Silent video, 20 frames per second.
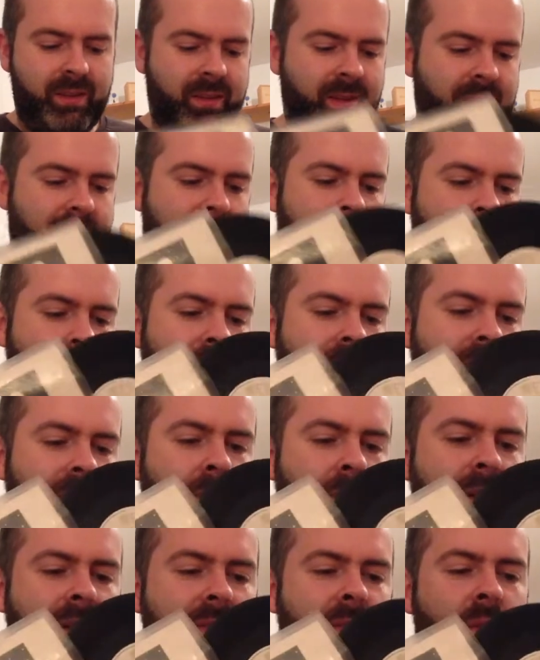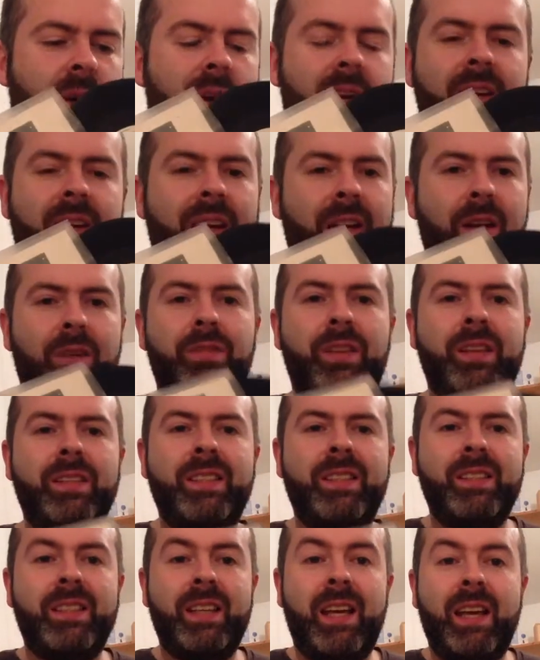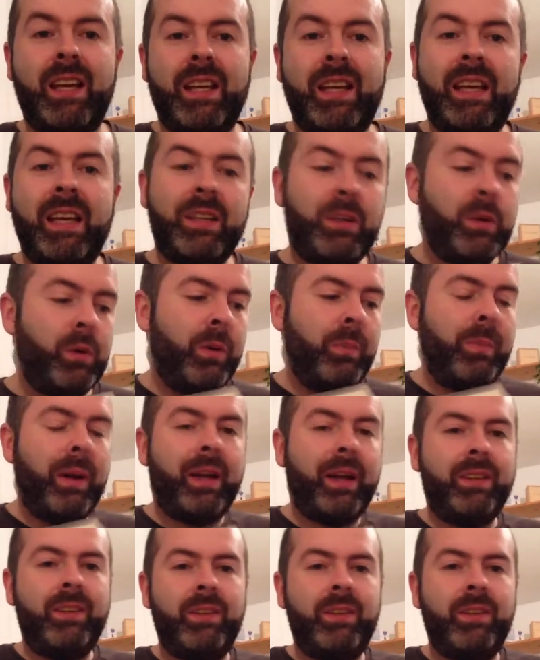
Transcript: the reason why I love this is, again, going back